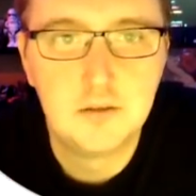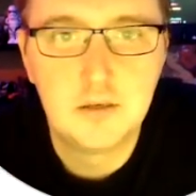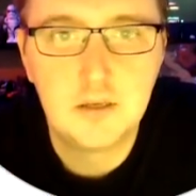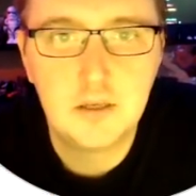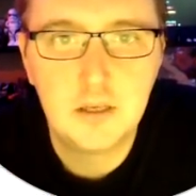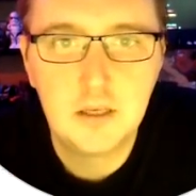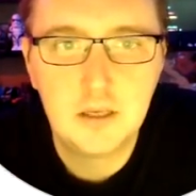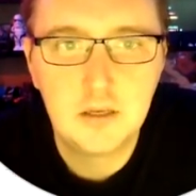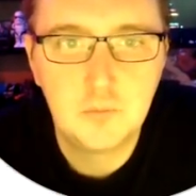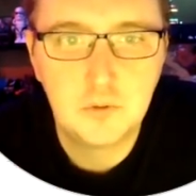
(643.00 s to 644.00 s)

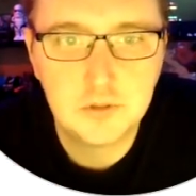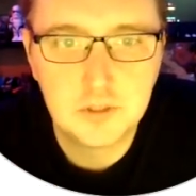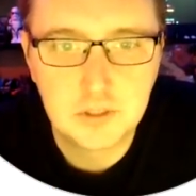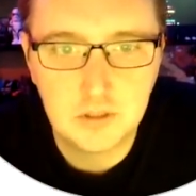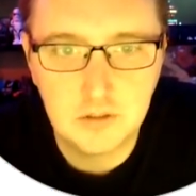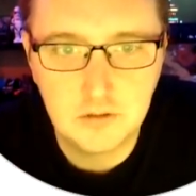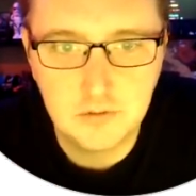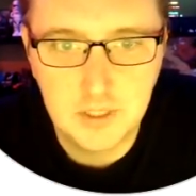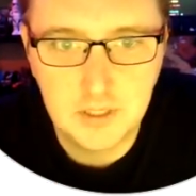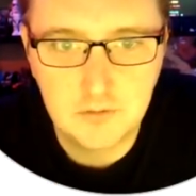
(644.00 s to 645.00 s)
And we'll just
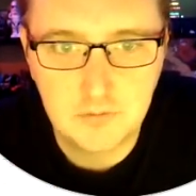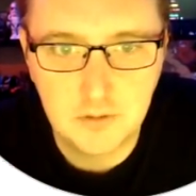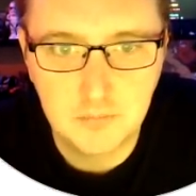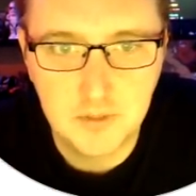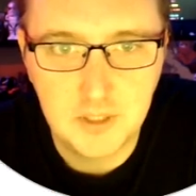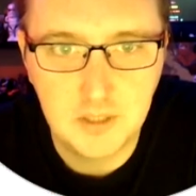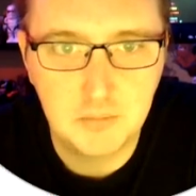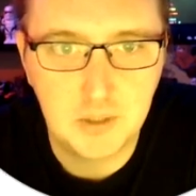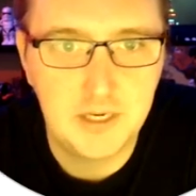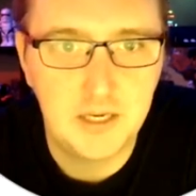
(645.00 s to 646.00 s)
clone that from the
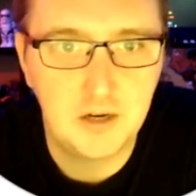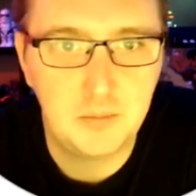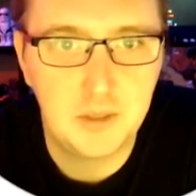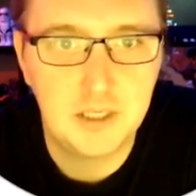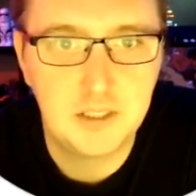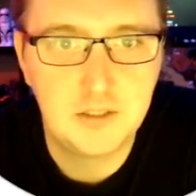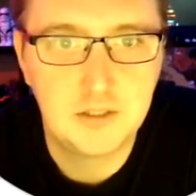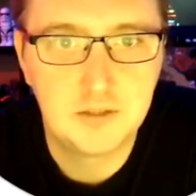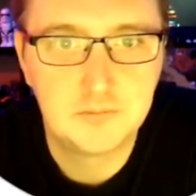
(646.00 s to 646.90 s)
buy now page.